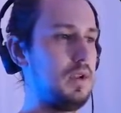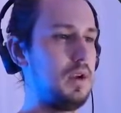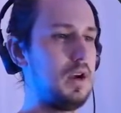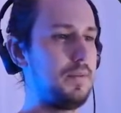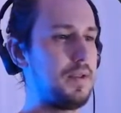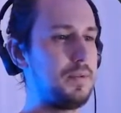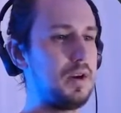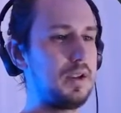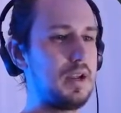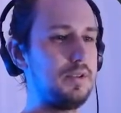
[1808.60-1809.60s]
Then we got
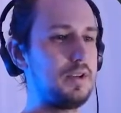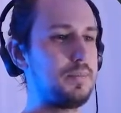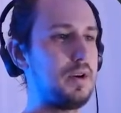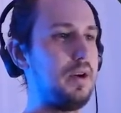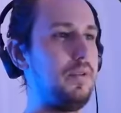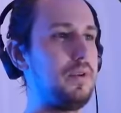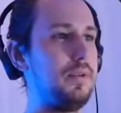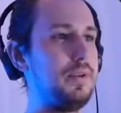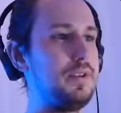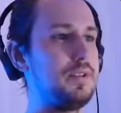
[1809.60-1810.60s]
to count up our health
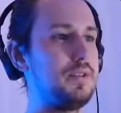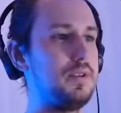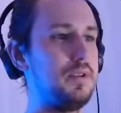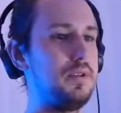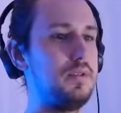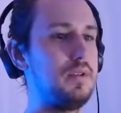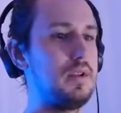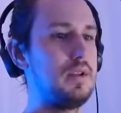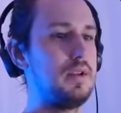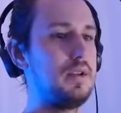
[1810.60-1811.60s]
always. So,
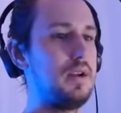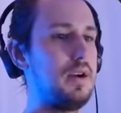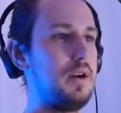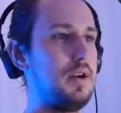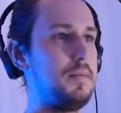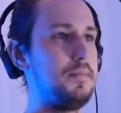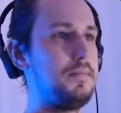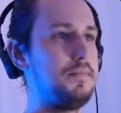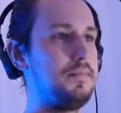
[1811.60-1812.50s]
I mean,